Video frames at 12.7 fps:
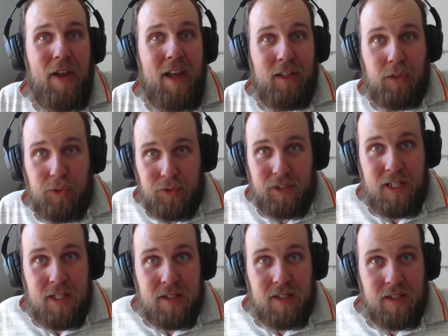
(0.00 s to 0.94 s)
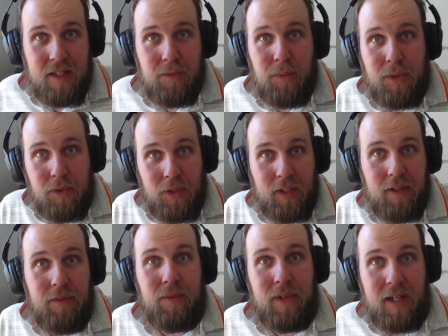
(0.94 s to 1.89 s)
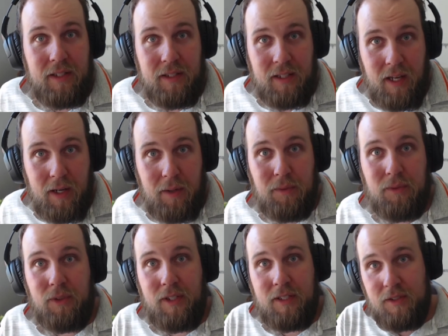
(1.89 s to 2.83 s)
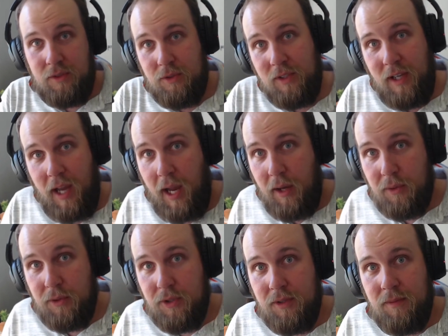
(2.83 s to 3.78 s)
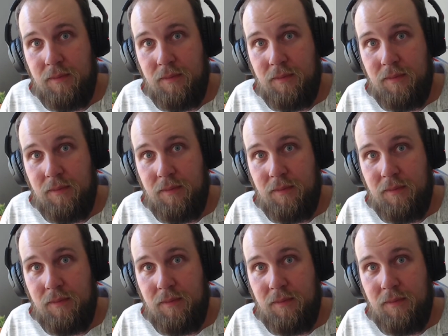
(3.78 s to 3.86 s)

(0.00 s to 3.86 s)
any good internet where you live right now connected to the house.